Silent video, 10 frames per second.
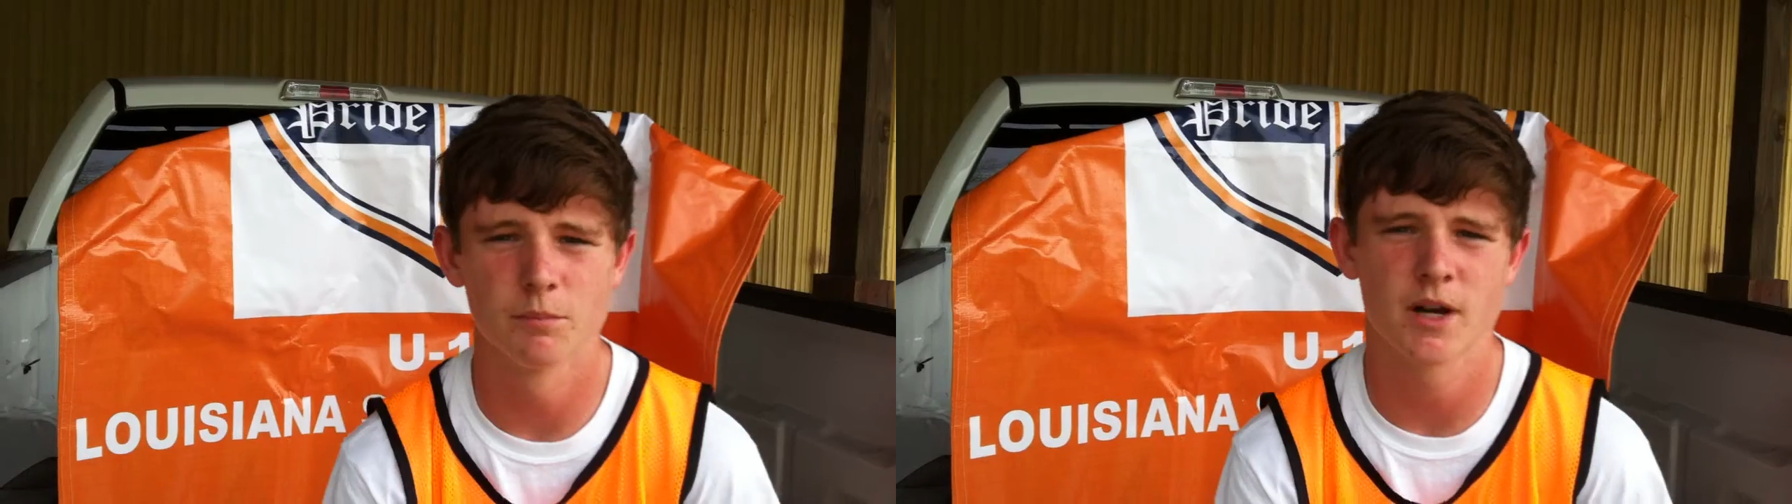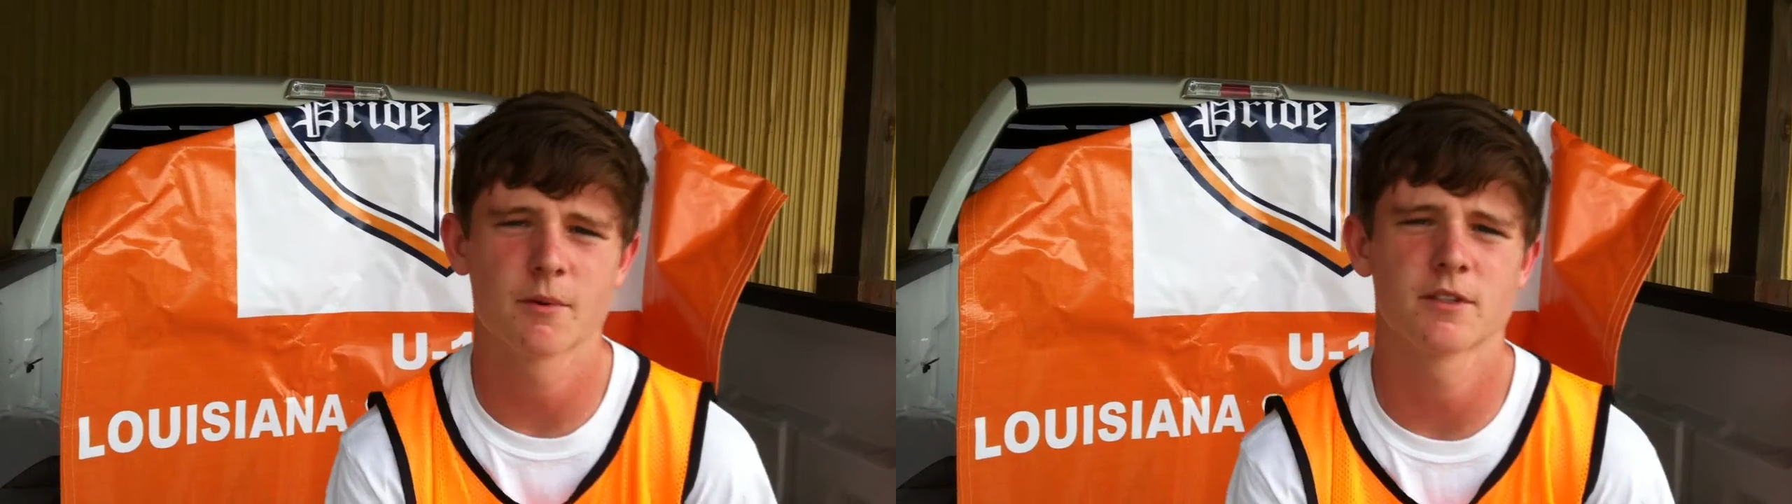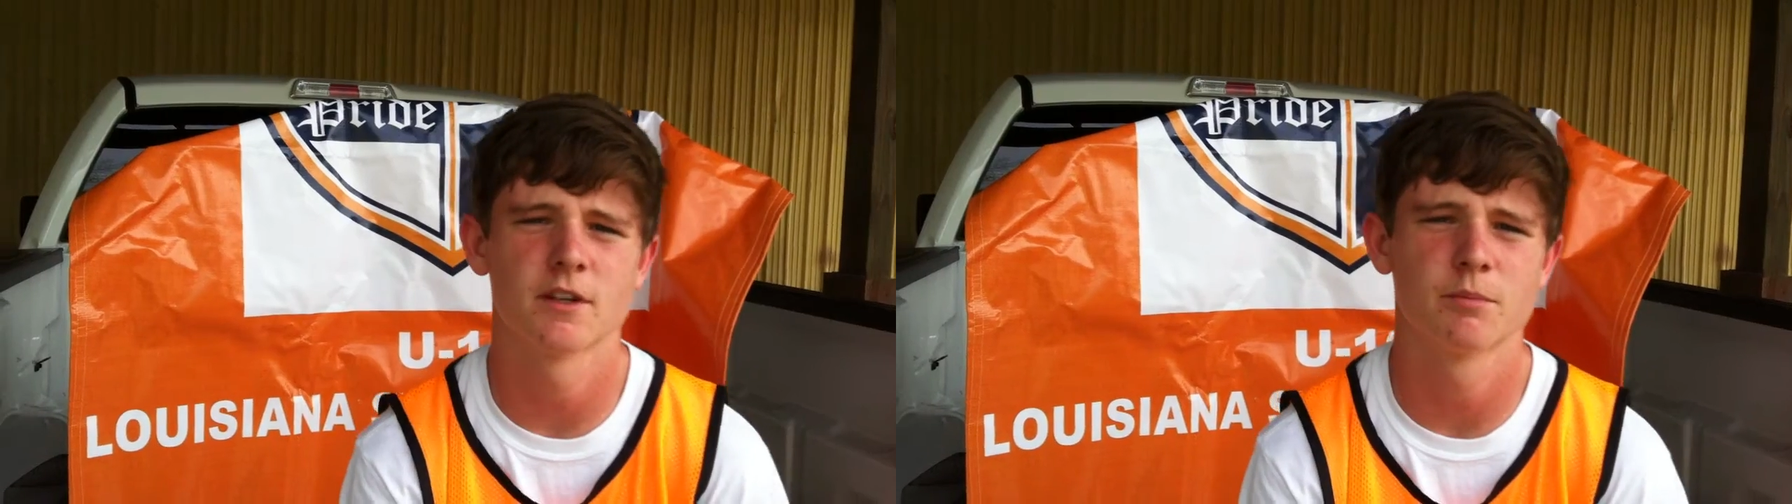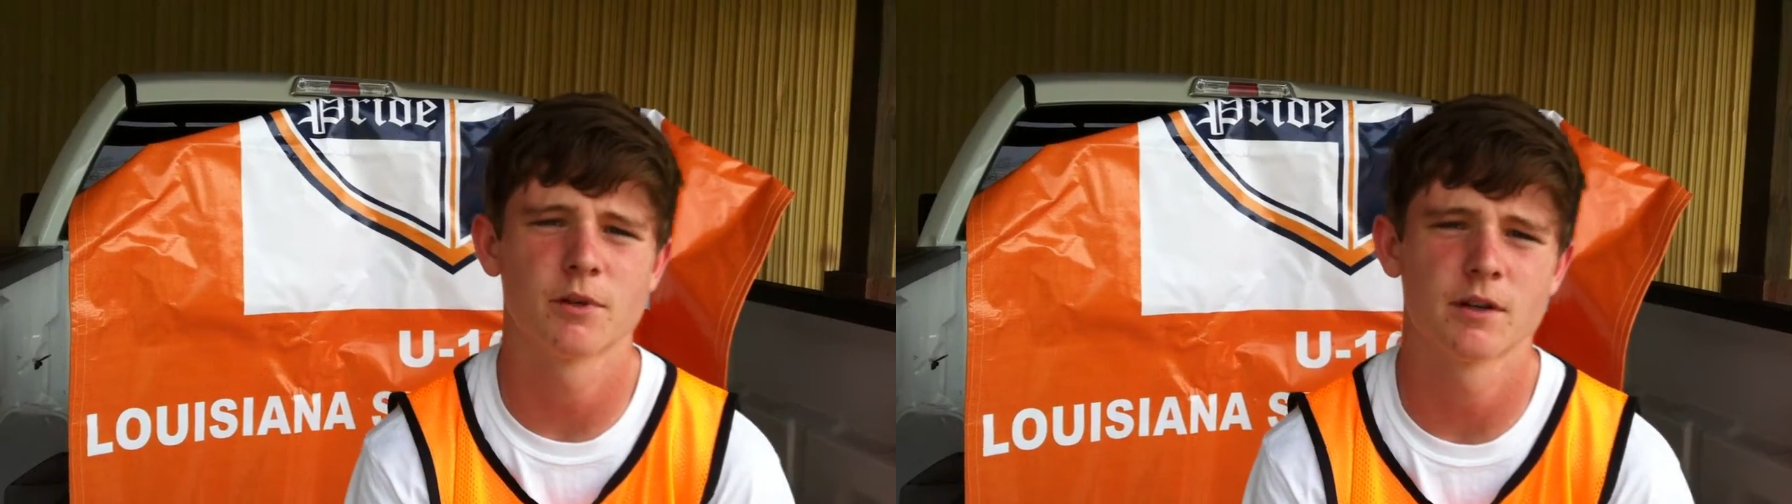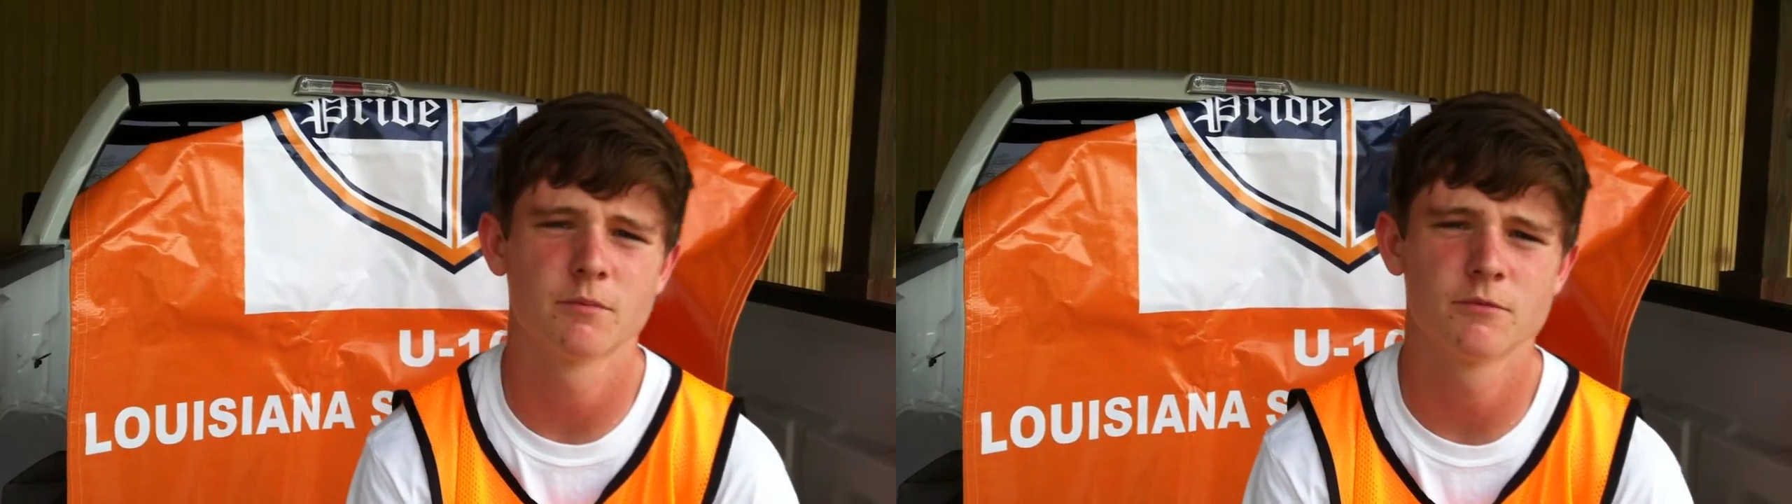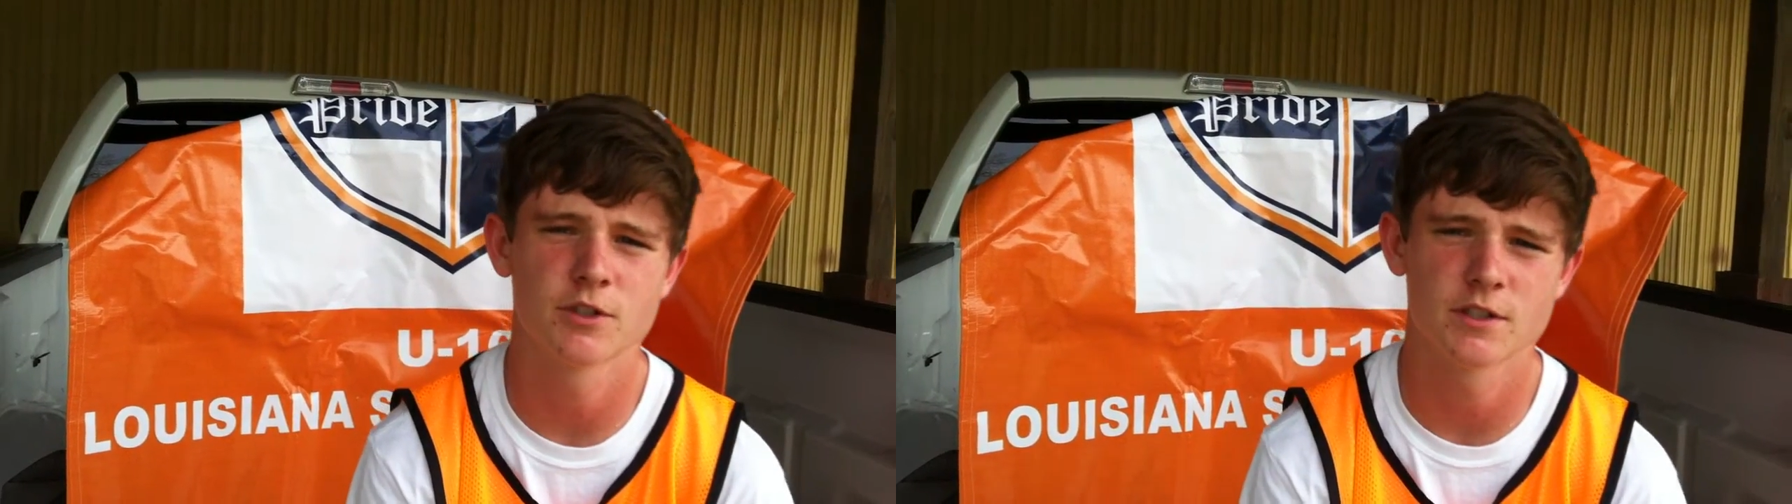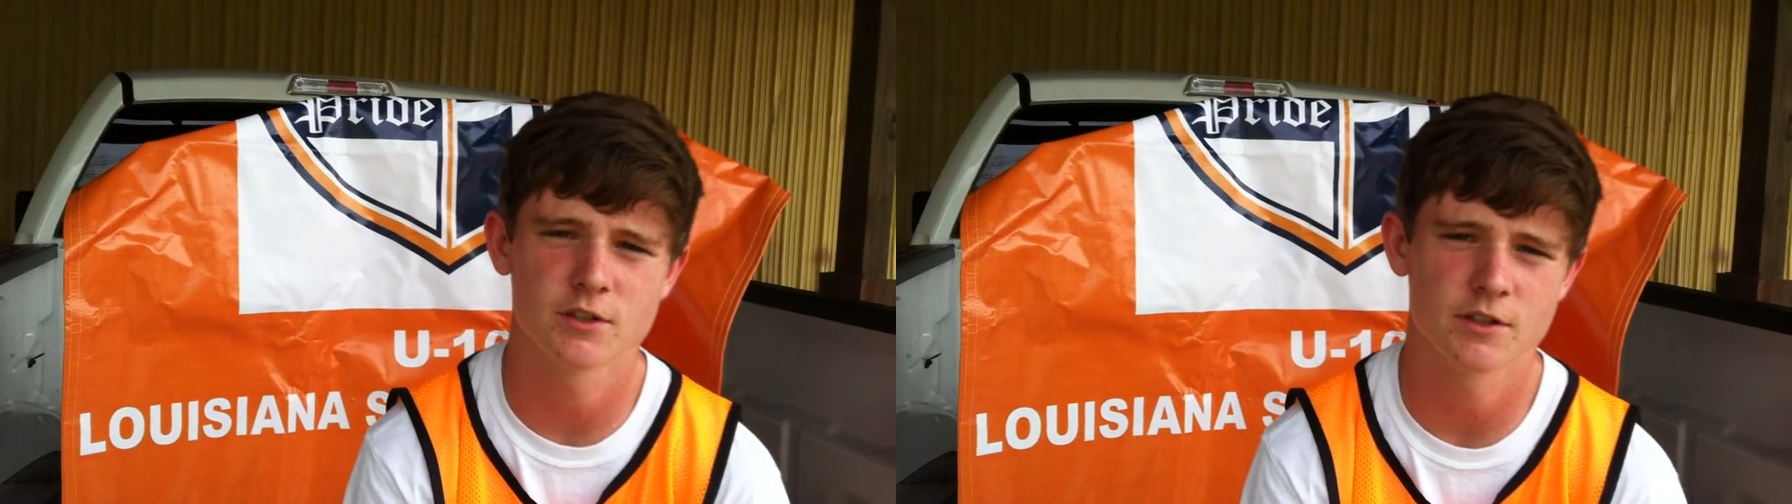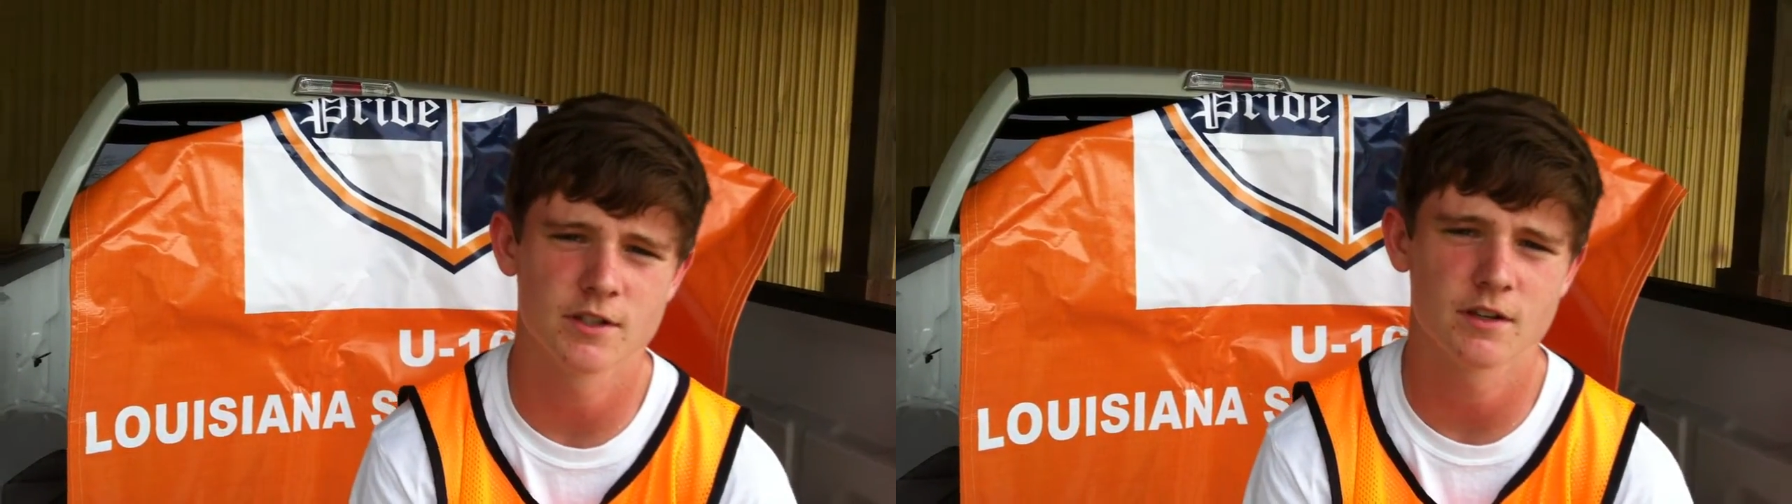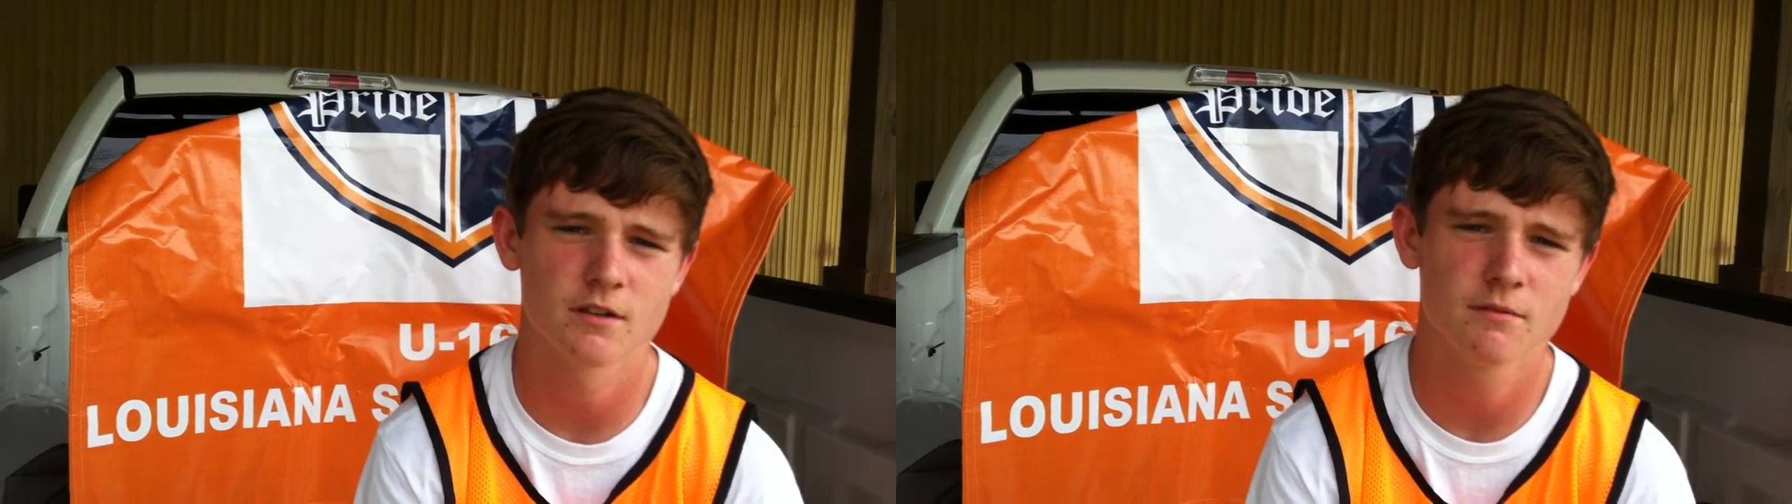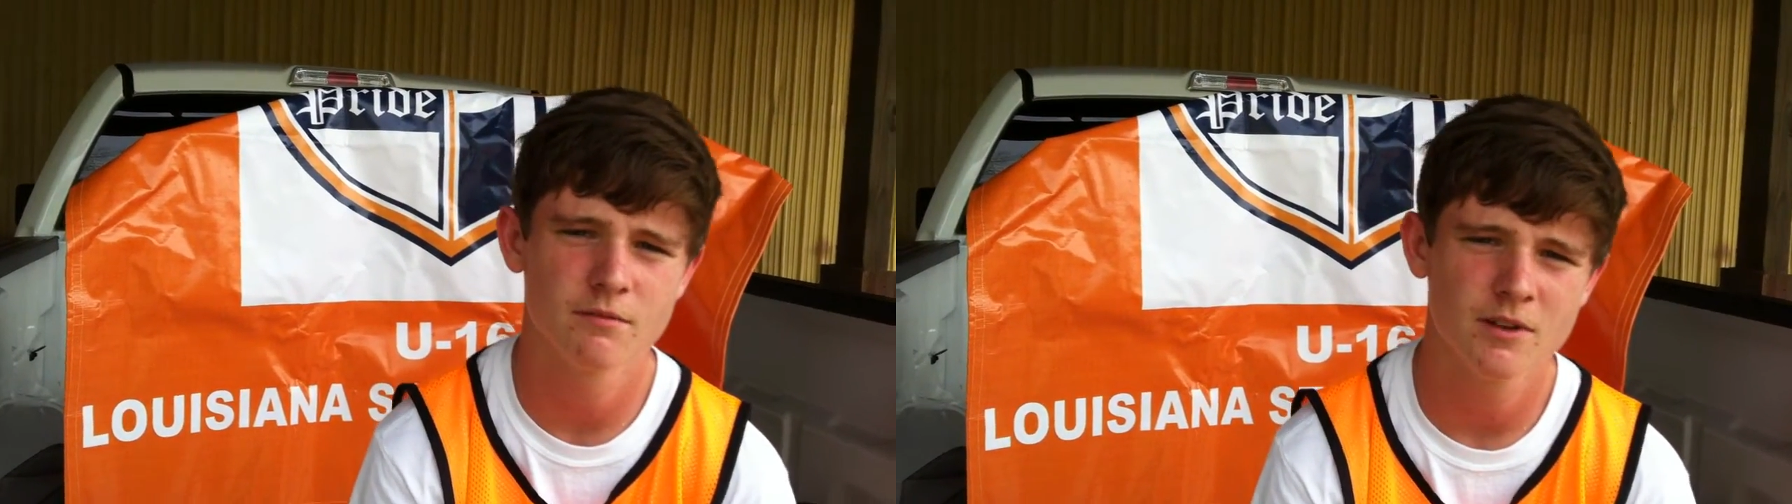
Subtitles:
make myself play just as good as they did.